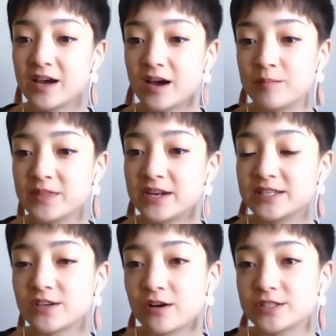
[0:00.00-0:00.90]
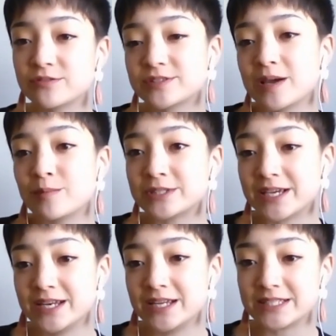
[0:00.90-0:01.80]
And then it's also
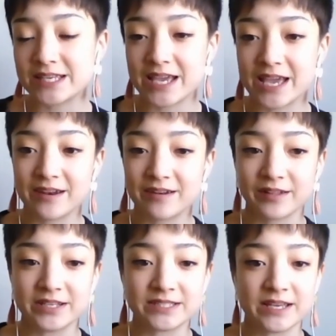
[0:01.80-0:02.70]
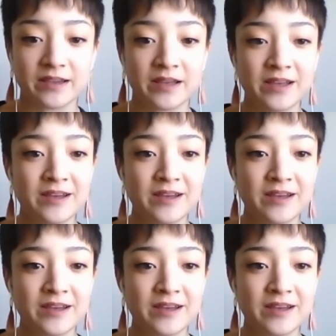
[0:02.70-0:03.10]
simultaneously analyzing,